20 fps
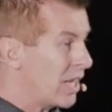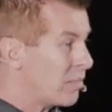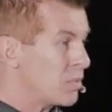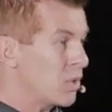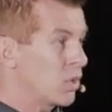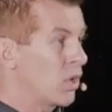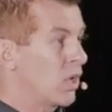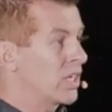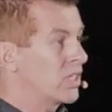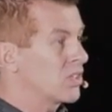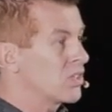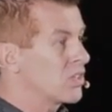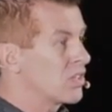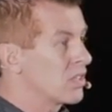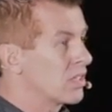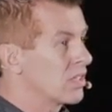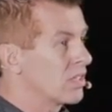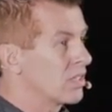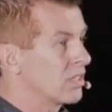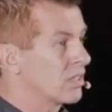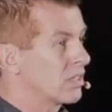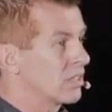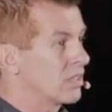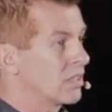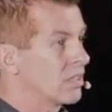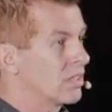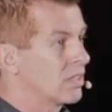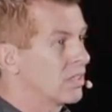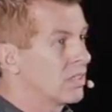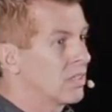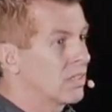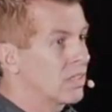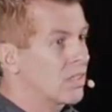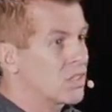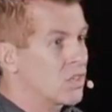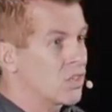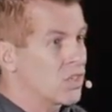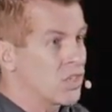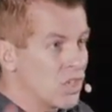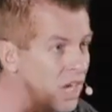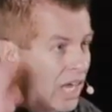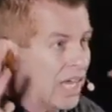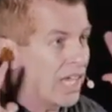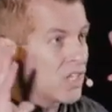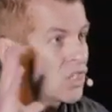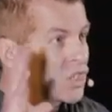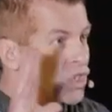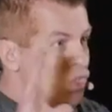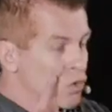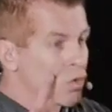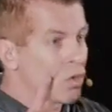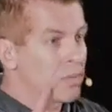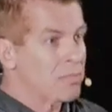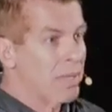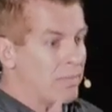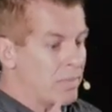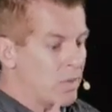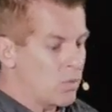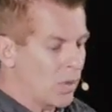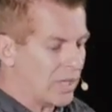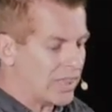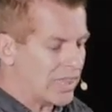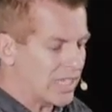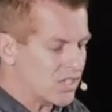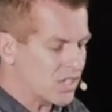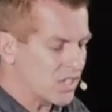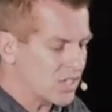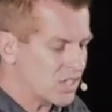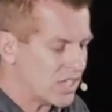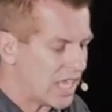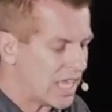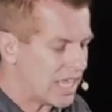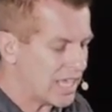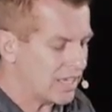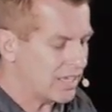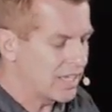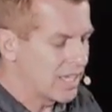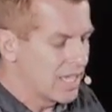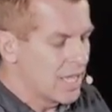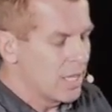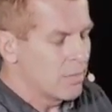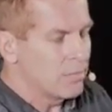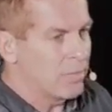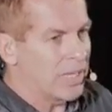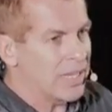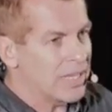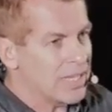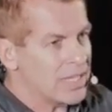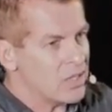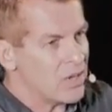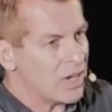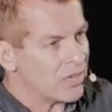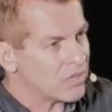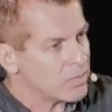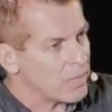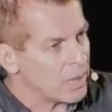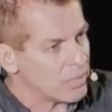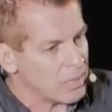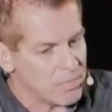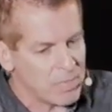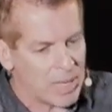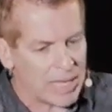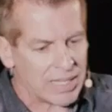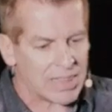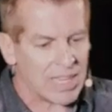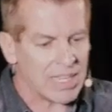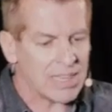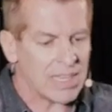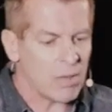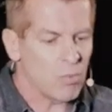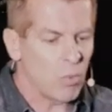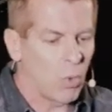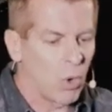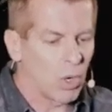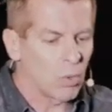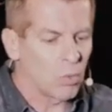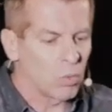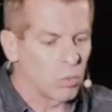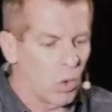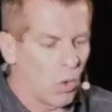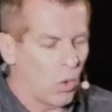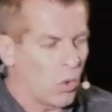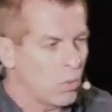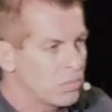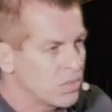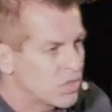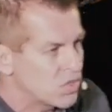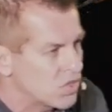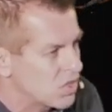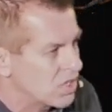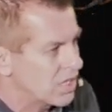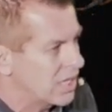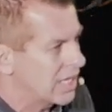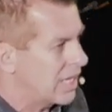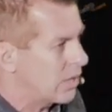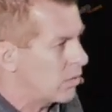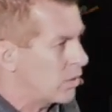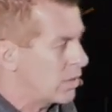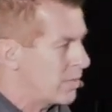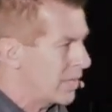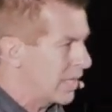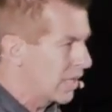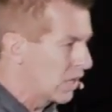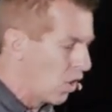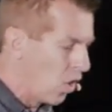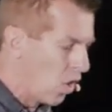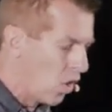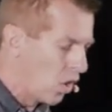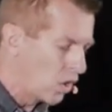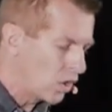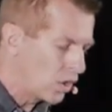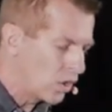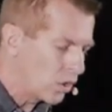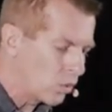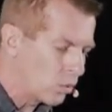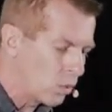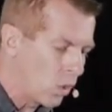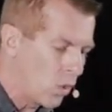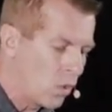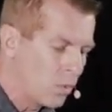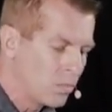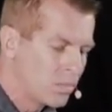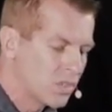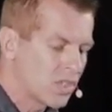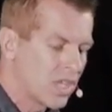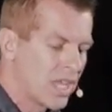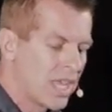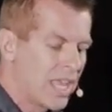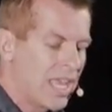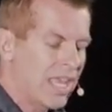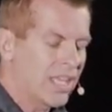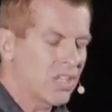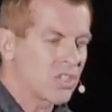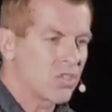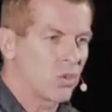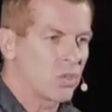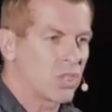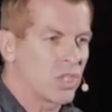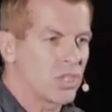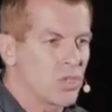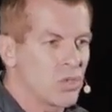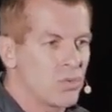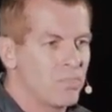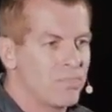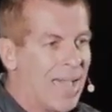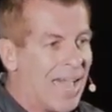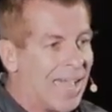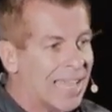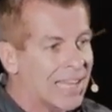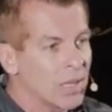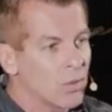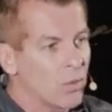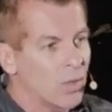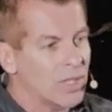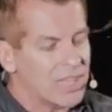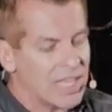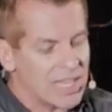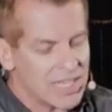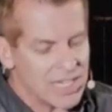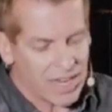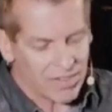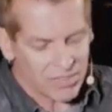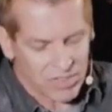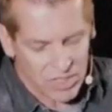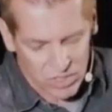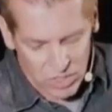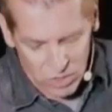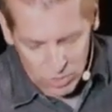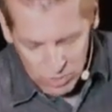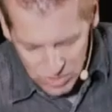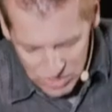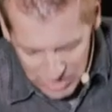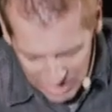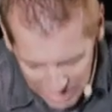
up your loins. So you're not sure maybe what this is saying. But you have to remember, back then they wore robes, and they would have been longer robes. And so to do battle, what they'd have to do is